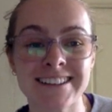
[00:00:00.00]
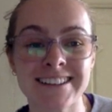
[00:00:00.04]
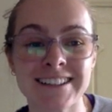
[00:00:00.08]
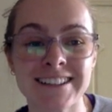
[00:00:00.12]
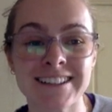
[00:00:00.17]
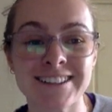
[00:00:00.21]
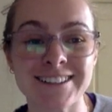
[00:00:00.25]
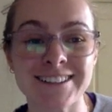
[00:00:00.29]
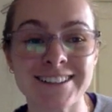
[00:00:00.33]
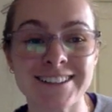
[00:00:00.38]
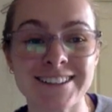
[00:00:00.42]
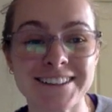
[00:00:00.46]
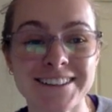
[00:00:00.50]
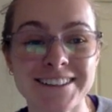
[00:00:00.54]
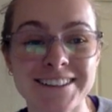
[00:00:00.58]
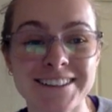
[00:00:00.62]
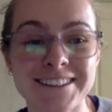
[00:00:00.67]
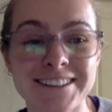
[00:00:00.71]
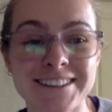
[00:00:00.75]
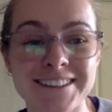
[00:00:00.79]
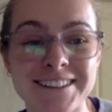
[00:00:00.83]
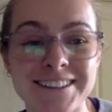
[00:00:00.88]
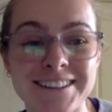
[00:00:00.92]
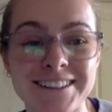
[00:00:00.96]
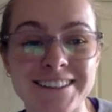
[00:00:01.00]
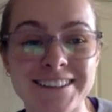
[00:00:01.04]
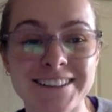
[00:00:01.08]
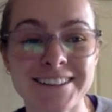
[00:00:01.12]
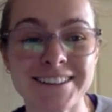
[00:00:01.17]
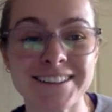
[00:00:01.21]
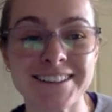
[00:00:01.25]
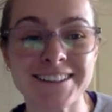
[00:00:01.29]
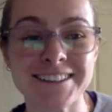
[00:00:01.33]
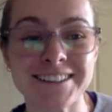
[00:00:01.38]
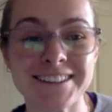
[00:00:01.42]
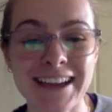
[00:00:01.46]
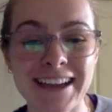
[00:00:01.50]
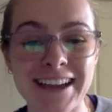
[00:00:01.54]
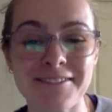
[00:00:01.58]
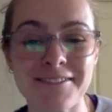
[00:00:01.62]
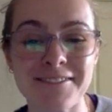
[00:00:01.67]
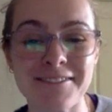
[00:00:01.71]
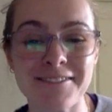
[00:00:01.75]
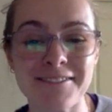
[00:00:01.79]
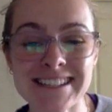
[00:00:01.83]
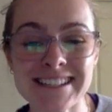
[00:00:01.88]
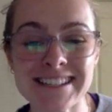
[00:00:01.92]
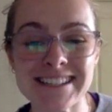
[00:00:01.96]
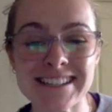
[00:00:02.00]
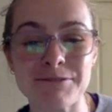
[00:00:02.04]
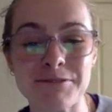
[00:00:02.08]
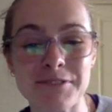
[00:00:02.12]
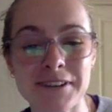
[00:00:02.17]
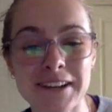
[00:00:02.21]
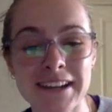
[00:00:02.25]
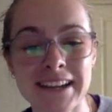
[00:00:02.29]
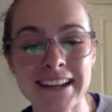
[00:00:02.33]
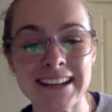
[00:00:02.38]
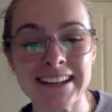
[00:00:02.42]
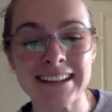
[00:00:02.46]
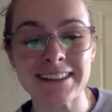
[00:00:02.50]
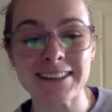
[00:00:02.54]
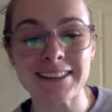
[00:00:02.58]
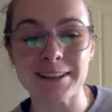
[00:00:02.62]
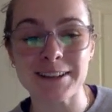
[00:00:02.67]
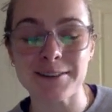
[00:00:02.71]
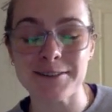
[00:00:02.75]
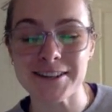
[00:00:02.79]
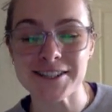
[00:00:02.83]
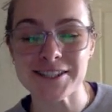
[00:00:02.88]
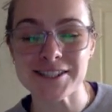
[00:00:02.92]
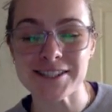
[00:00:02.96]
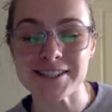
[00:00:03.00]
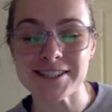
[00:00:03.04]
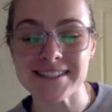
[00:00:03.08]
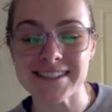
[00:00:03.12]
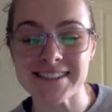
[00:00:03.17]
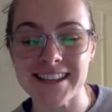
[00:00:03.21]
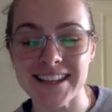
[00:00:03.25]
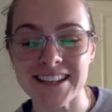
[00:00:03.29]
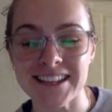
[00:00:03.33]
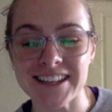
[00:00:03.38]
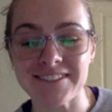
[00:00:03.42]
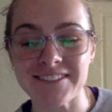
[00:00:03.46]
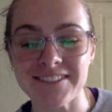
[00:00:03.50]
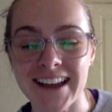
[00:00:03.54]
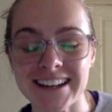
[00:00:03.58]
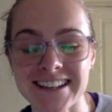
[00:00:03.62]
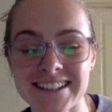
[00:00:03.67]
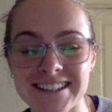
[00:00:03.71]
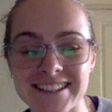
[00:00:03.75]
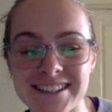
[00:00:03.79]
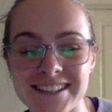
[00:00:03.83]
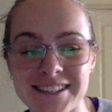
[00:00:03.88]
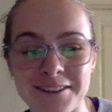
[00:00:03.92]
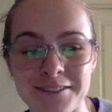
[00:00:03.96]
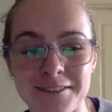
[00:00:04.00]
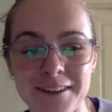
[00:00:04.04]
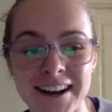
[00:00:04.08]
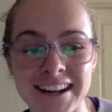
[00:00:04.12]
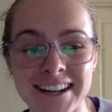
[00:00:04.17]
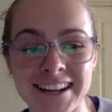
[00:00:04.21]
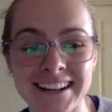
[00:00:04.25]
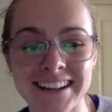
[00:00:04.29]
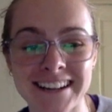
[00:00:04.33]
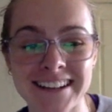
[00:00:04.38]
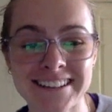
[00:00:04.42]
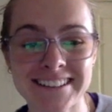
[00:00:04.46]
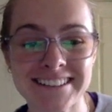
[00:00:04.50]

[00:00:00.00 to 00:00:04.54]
Good luck! I can't wait to read the questions that you've added to your writing.